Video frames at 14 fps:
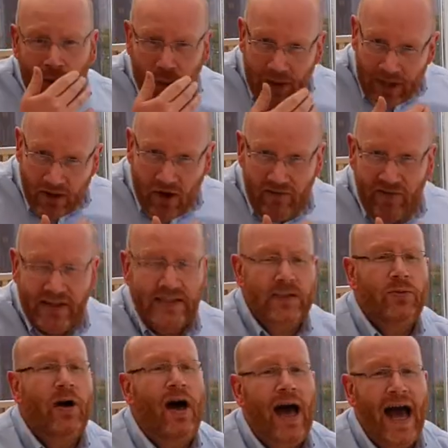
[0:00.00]
we cough
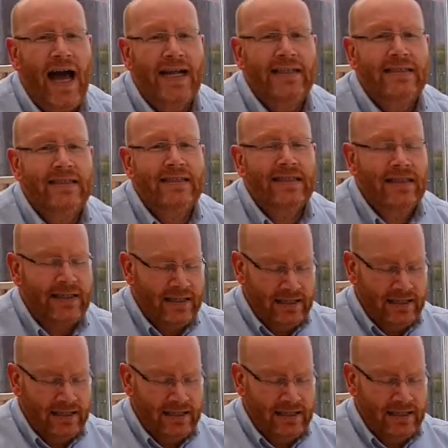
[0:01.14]
into our hands,